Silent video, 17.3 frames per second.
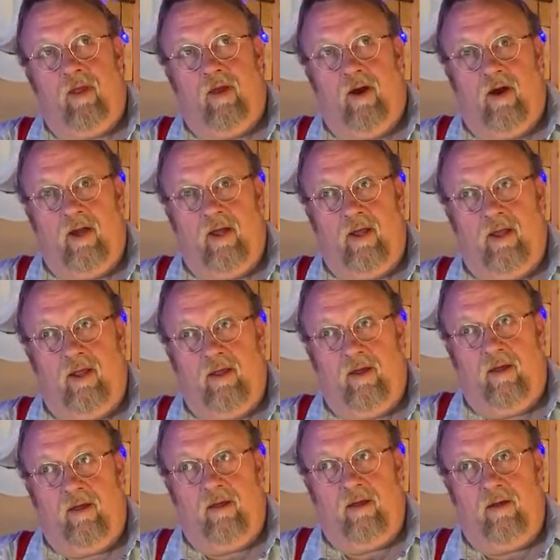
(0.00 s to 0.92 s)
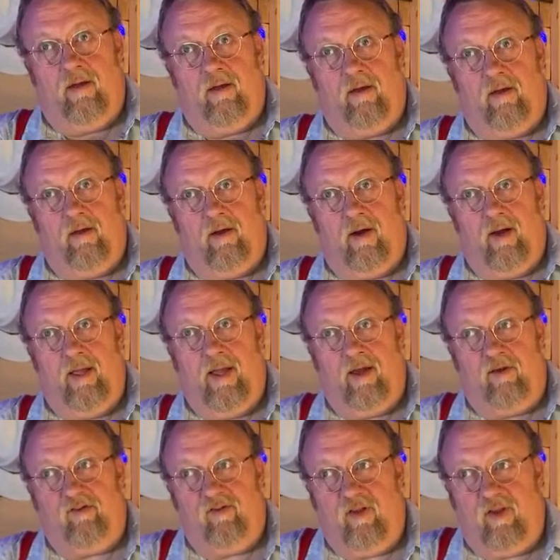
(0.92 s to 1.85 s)
I uh, I
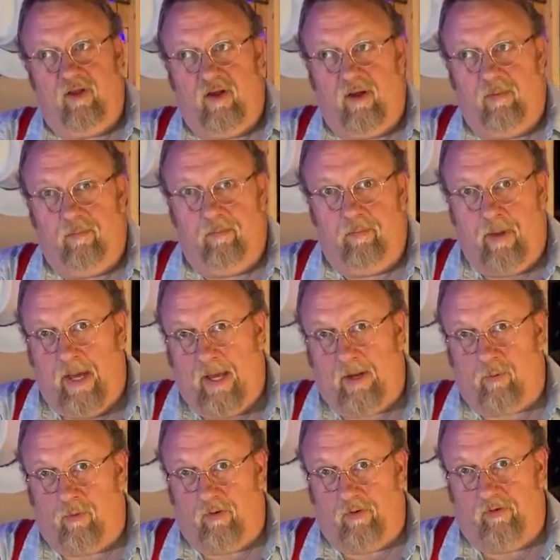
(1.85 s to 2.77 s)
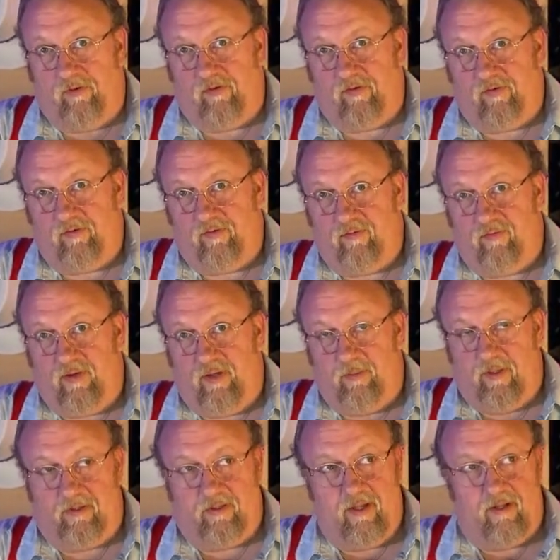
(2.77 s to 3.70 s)
actually am backwards. I'm
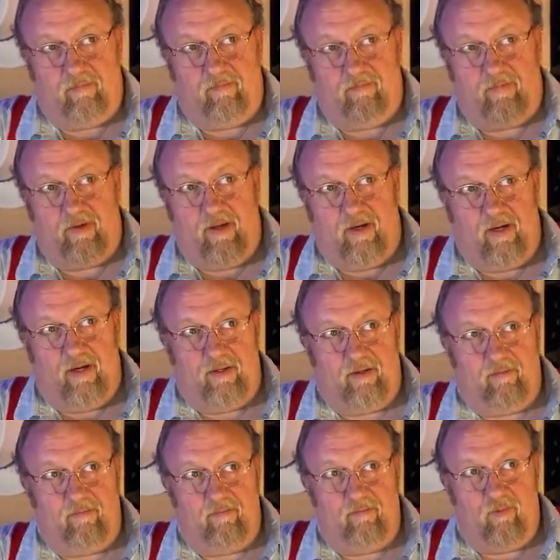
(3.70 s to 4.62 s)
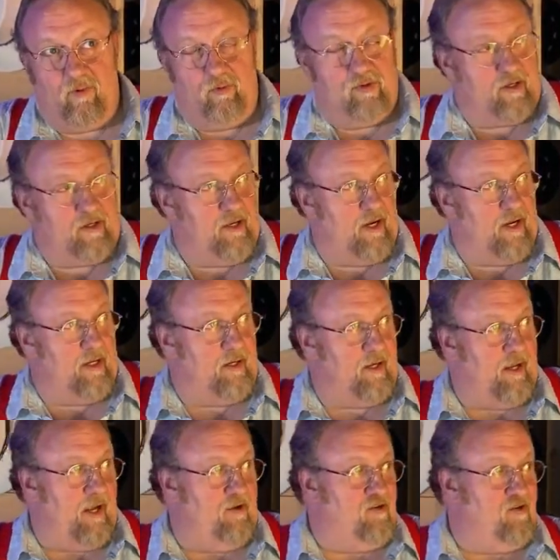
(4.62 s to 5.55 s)
like that guy that who's that guy that
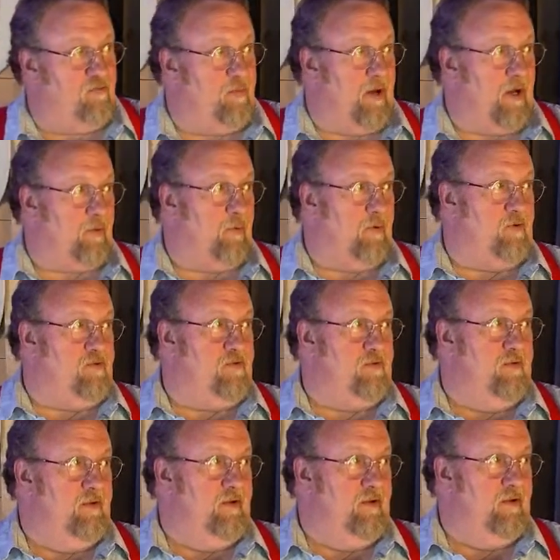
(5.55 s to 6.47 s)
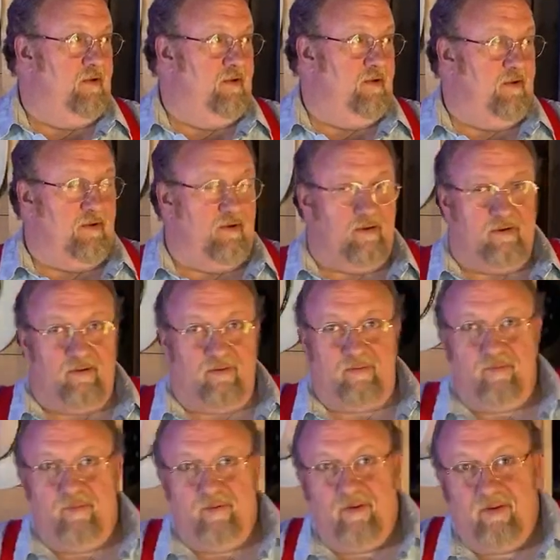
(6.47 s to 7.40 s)
ages backwards? Uh,
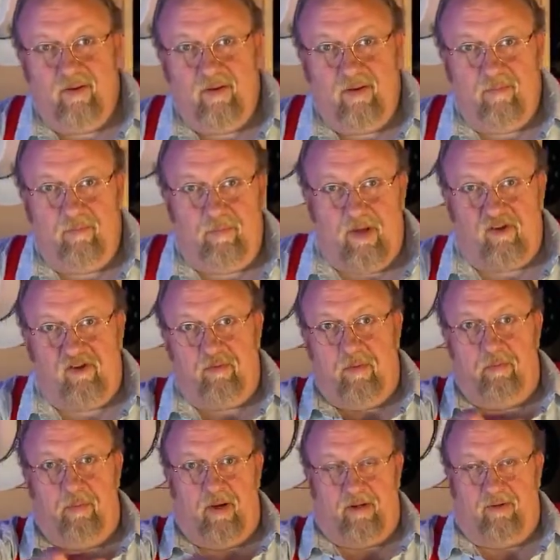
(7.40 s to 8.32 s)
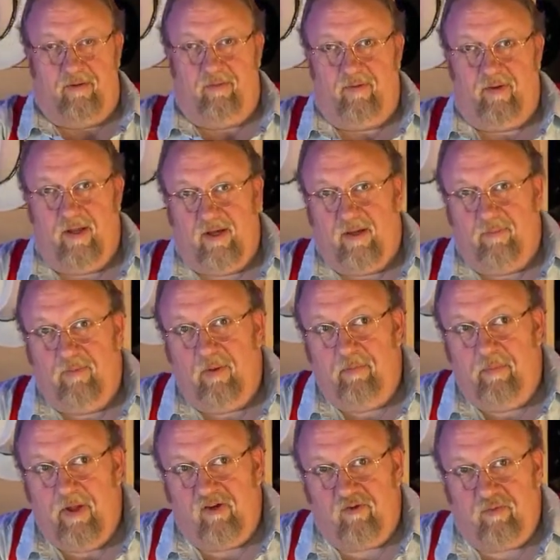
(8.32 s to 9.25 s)
Benjamin Button. Benjamin Button. Yeah, I'm the
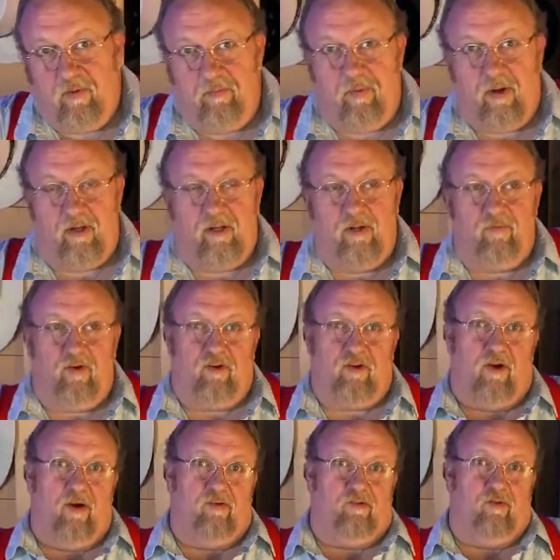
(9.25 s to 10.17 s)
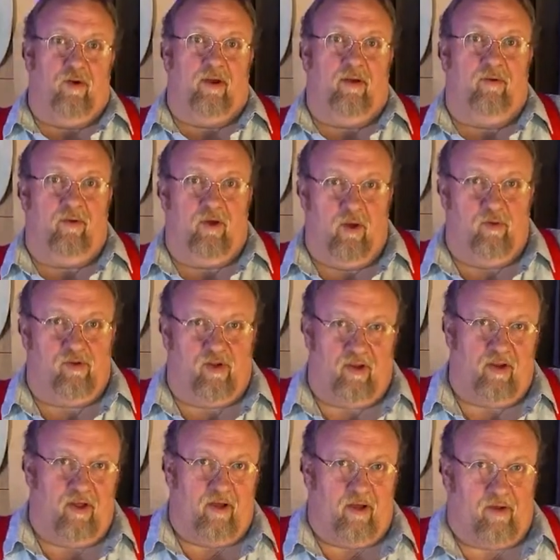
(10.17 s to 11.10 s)
Benjamin Button of guitar string using
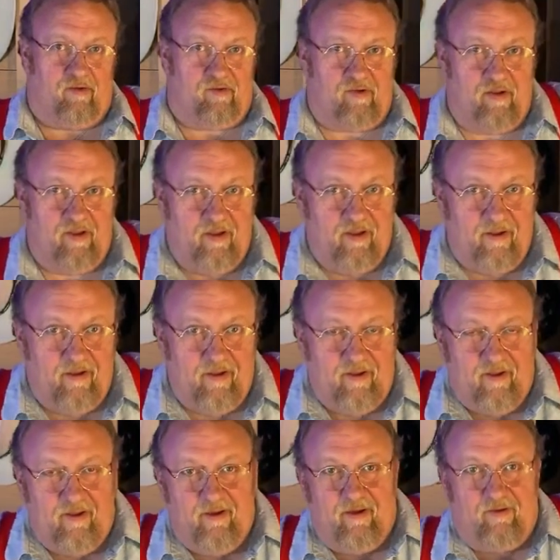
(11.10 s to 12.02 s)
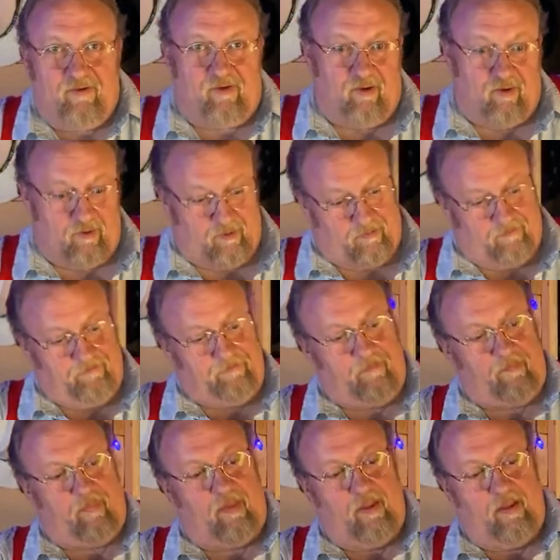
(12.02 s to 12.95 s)
guys. So
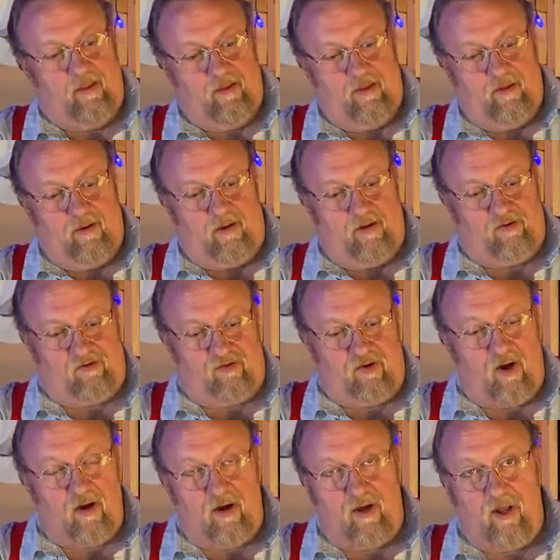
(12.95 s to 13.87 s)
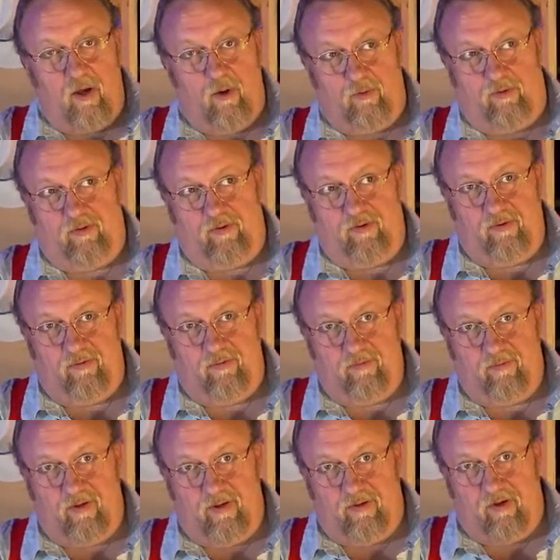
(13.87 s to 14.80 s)
I started out
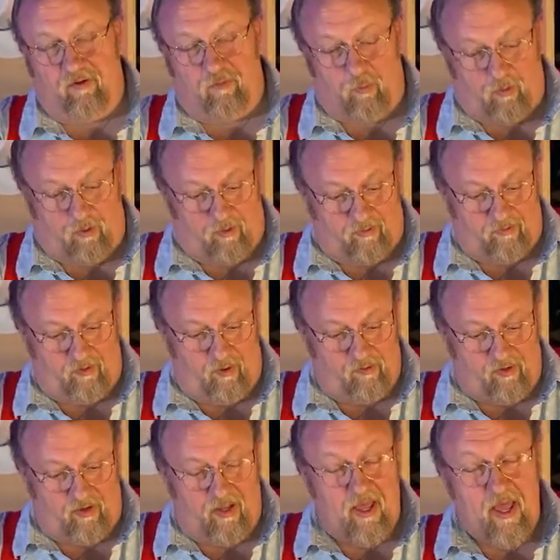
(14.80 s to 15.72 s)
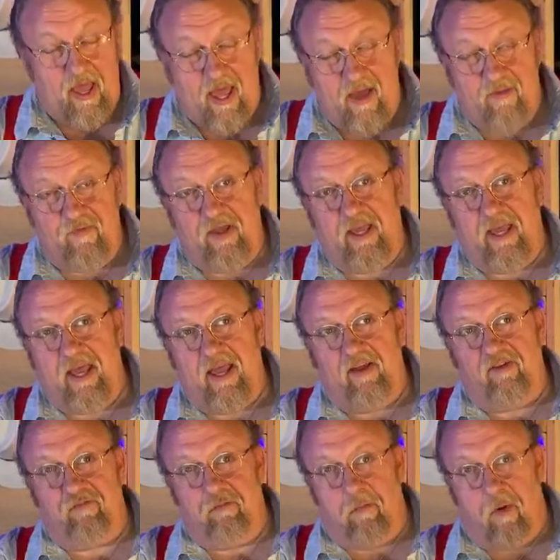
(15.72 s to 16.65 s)
in this world using heavy
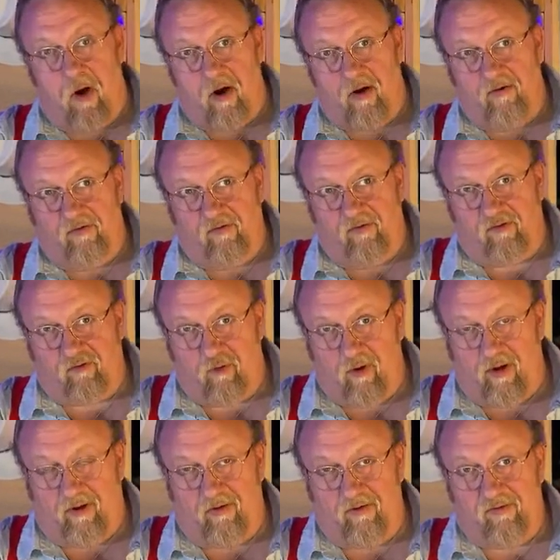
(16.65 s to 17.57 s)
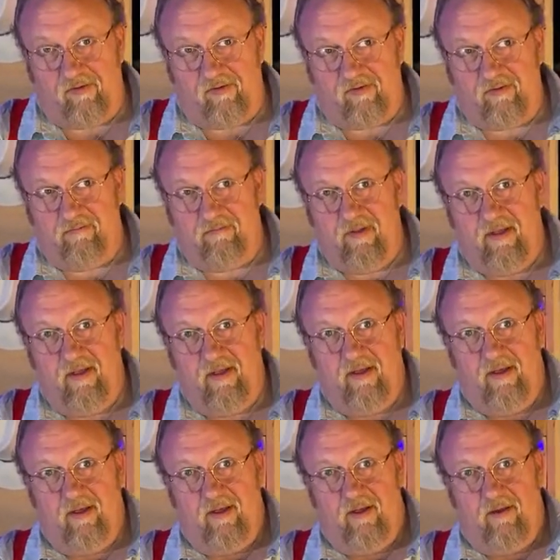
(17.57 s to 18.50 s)
gauge Martin strings
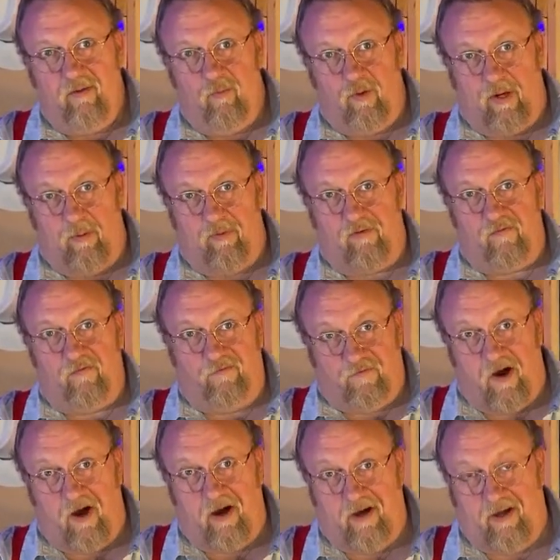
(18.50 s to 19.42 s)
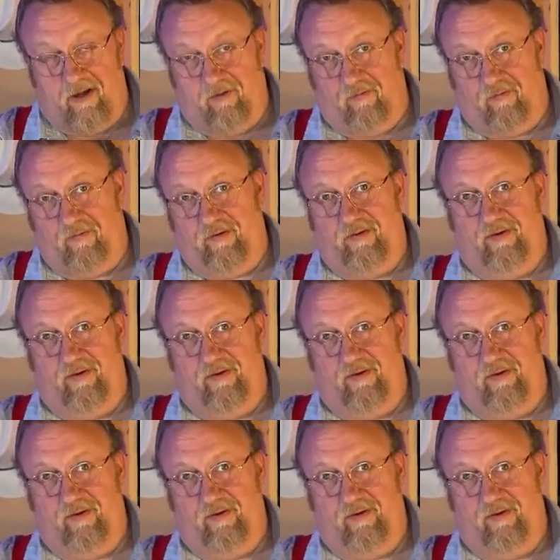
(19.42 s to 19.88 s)
when I was five,